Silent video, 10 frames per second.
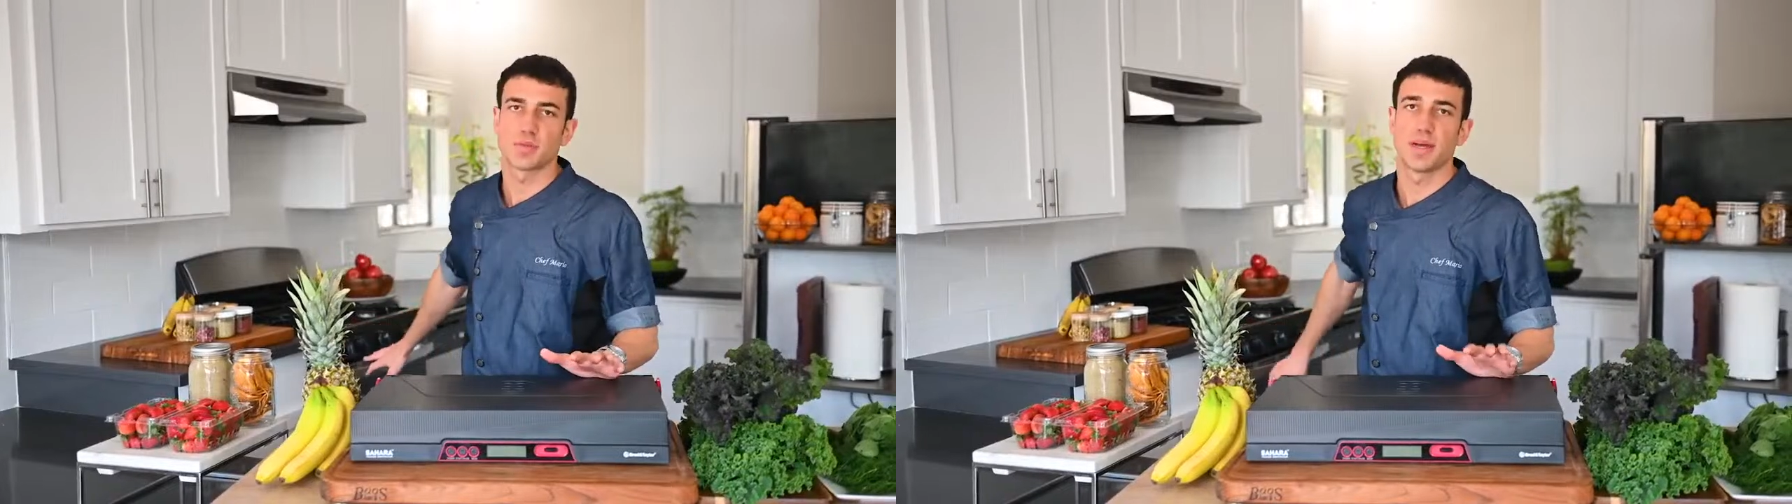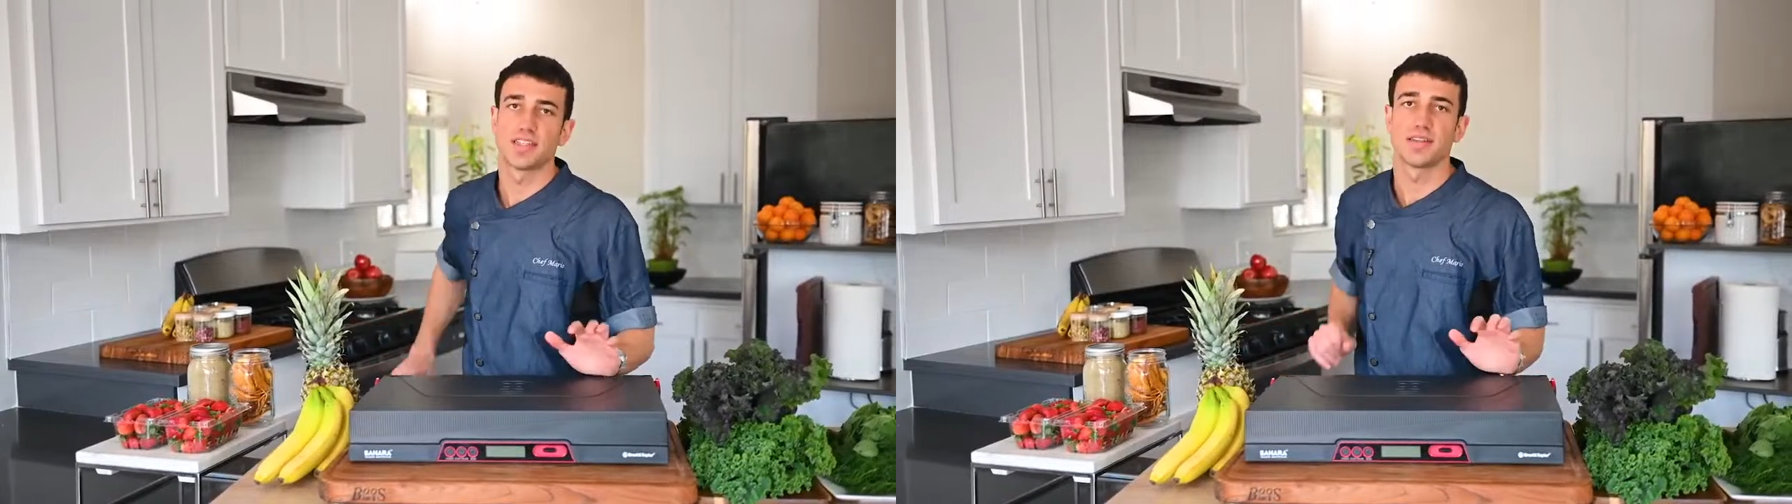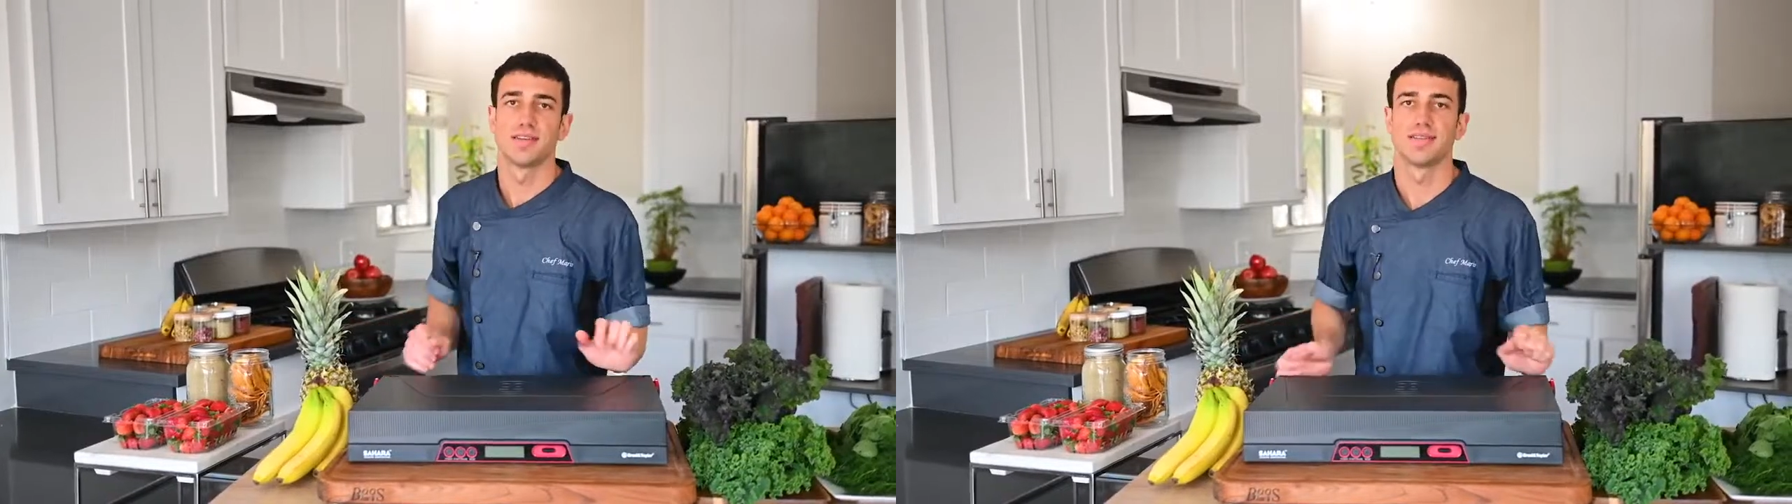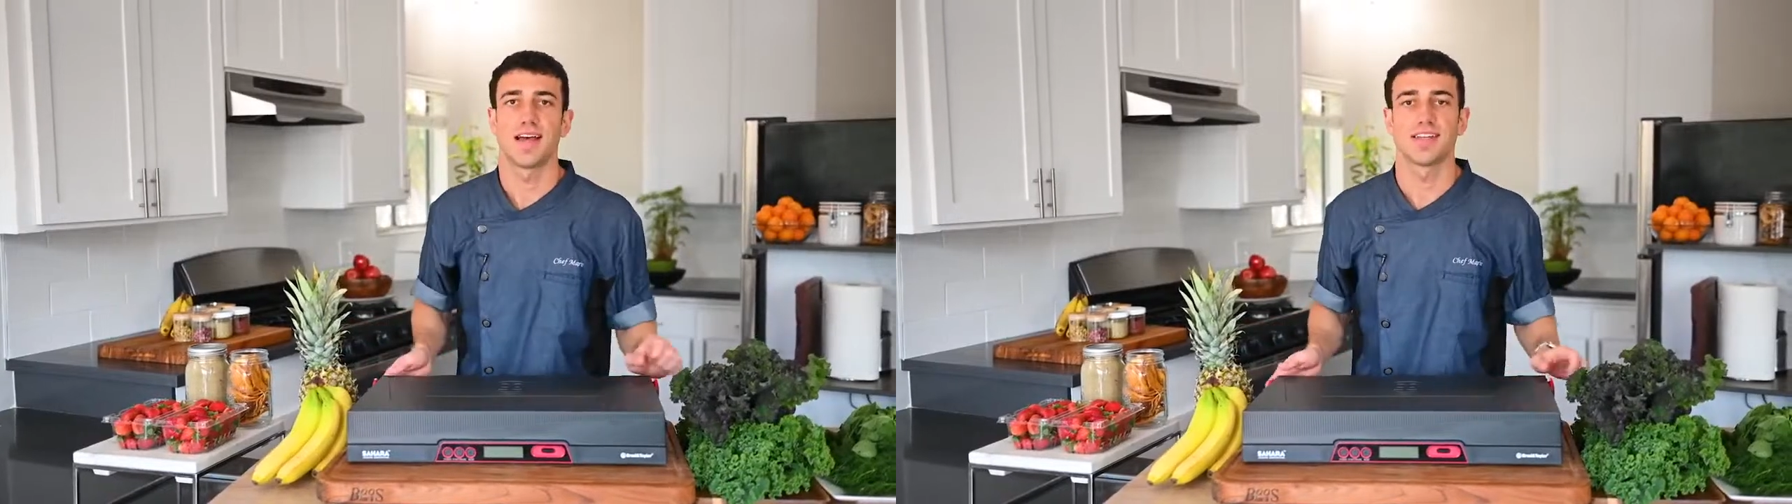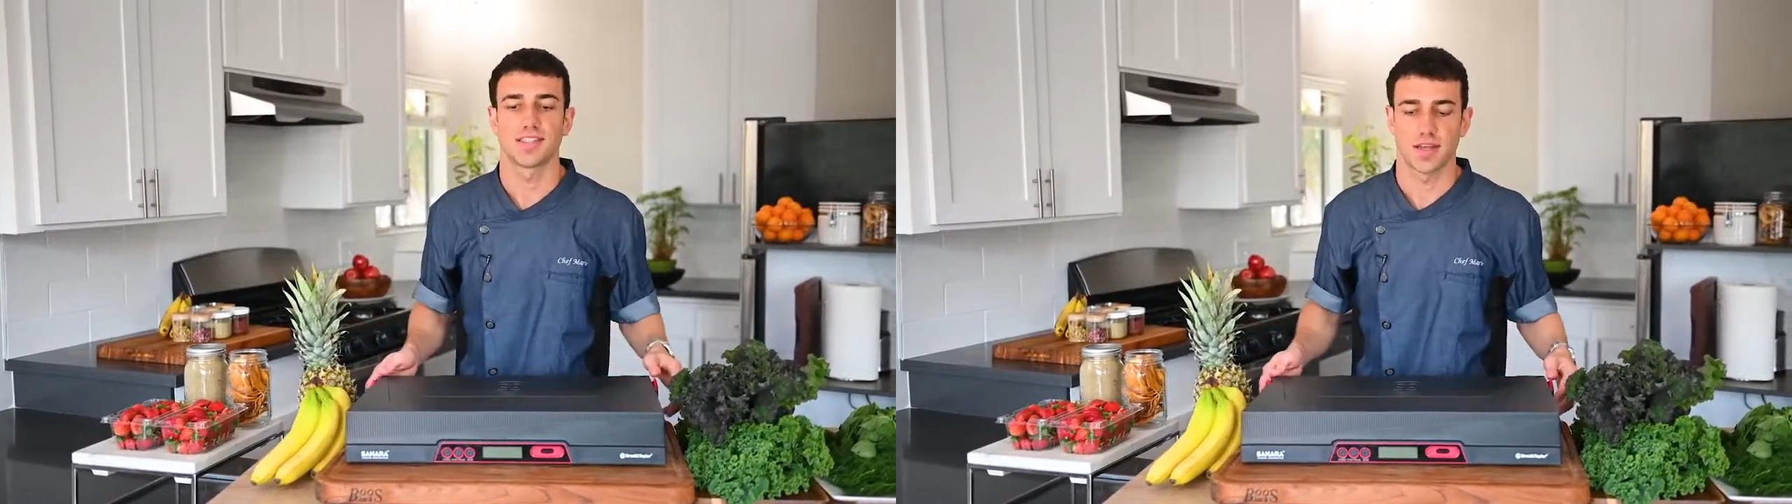space
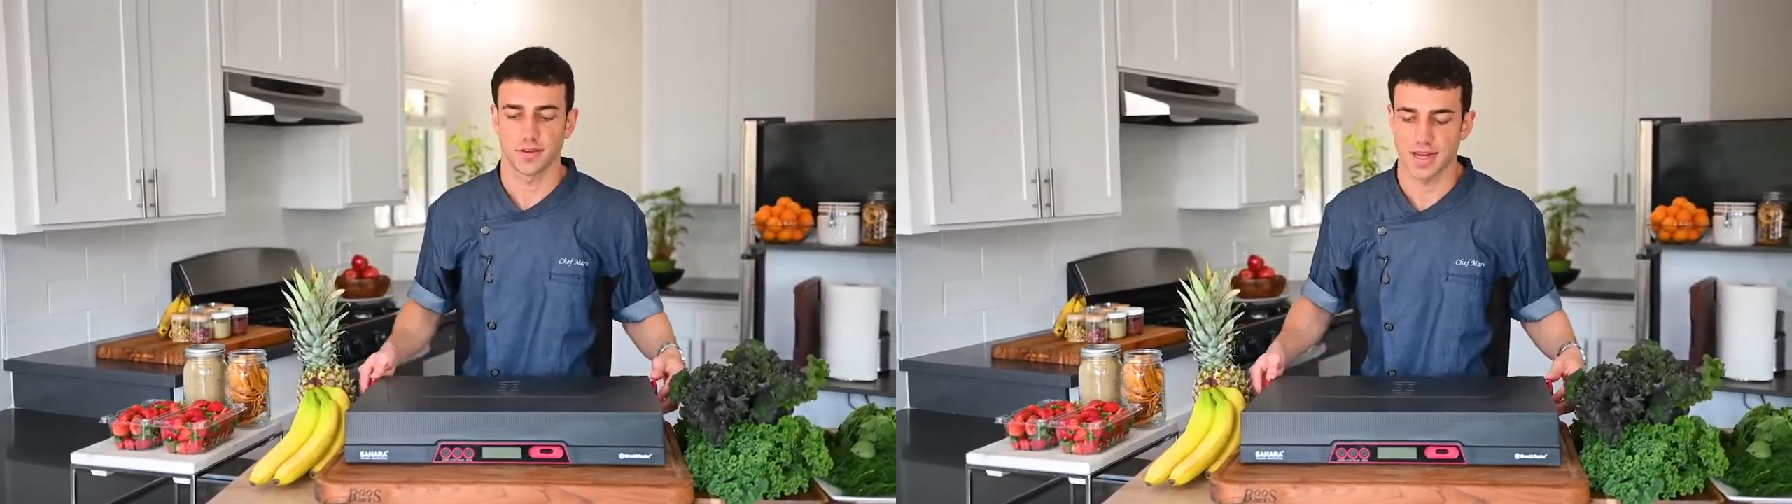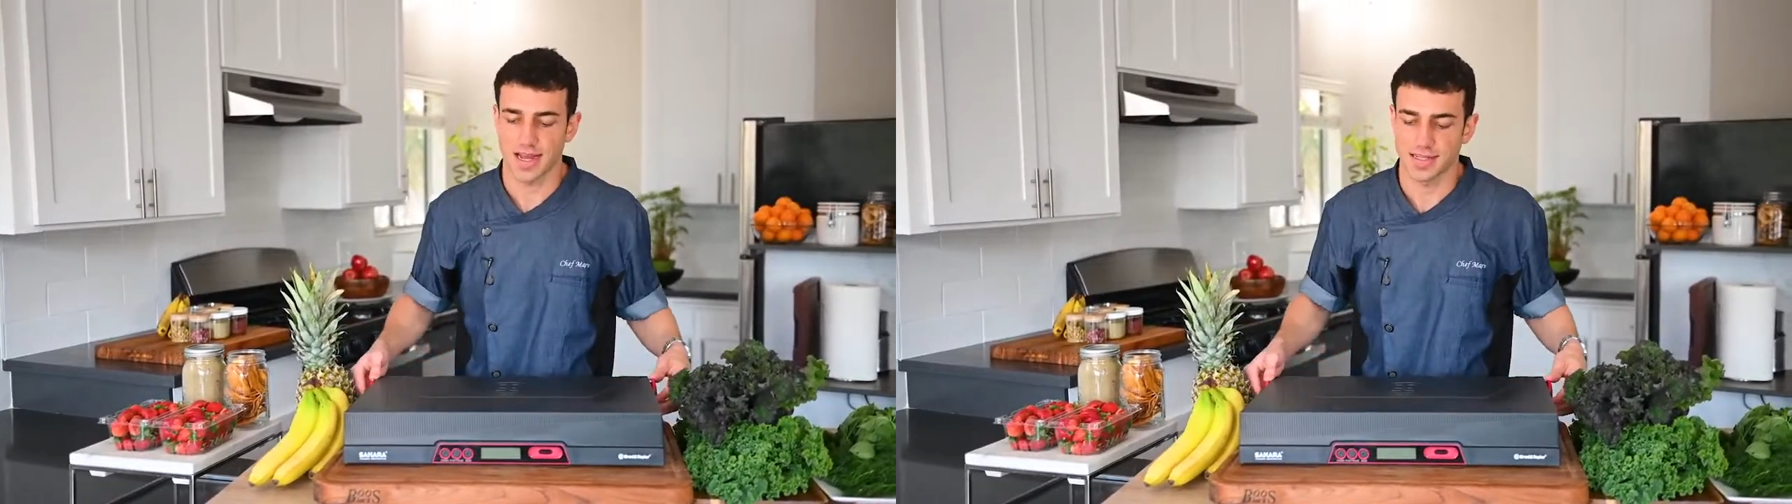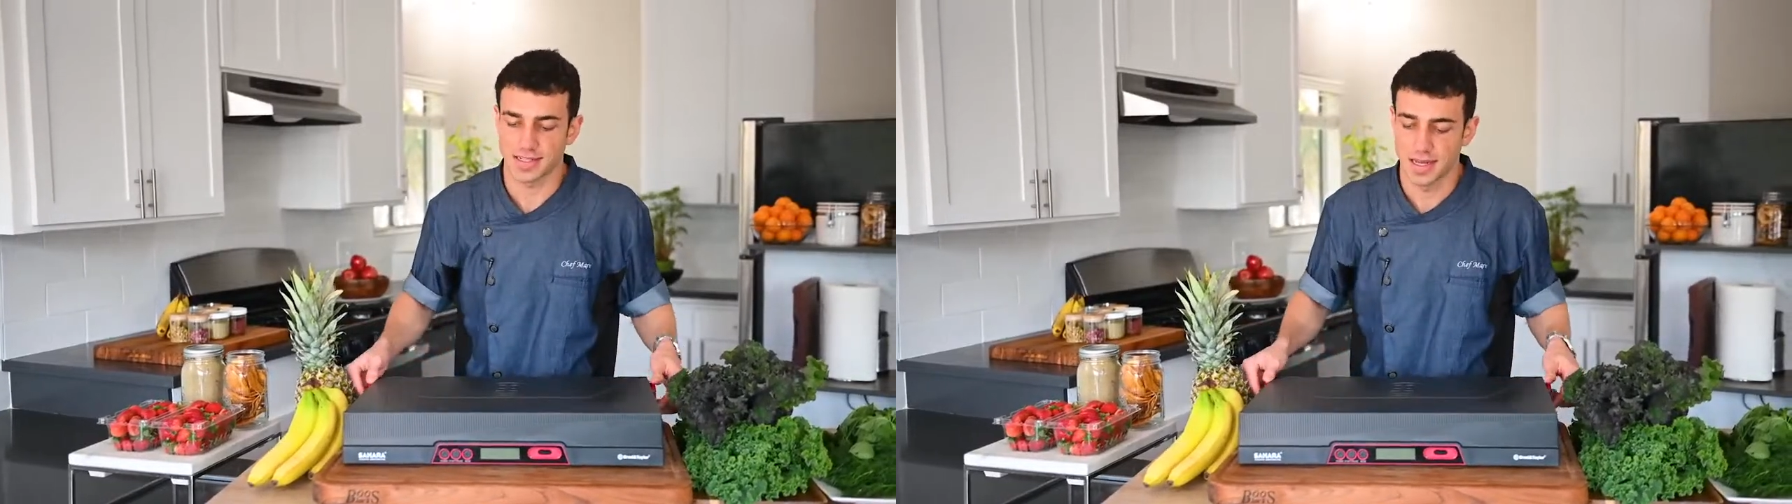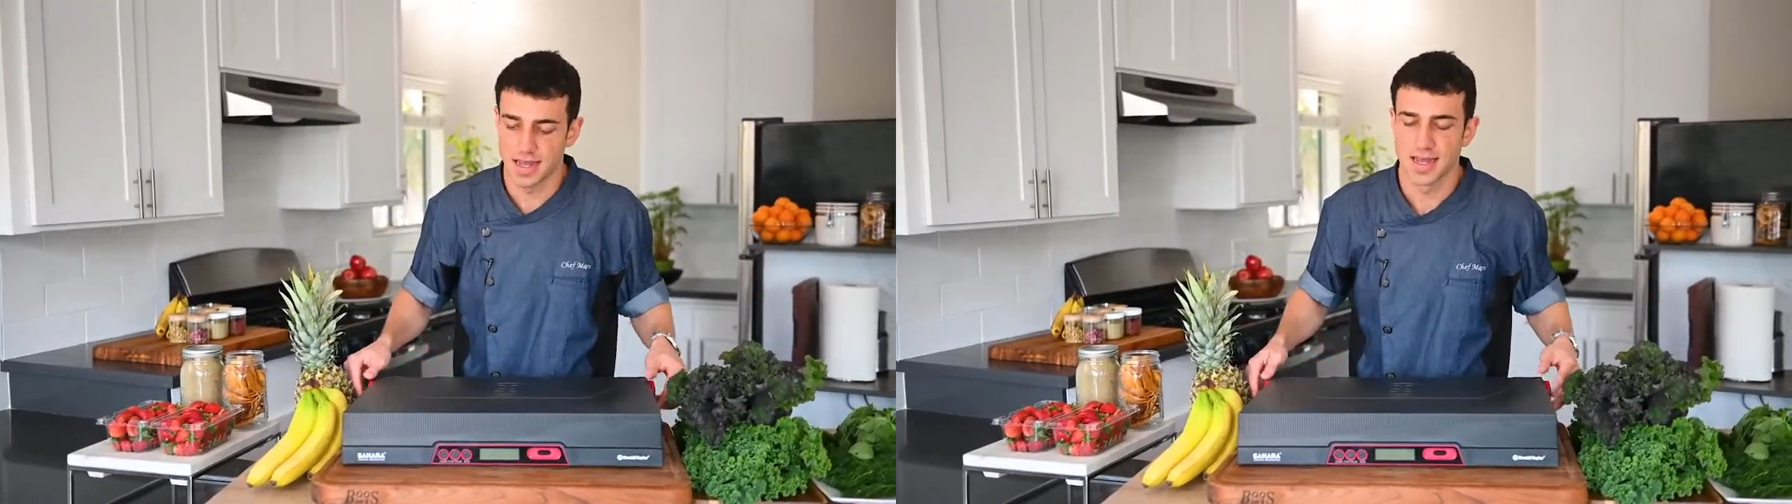as the other guys.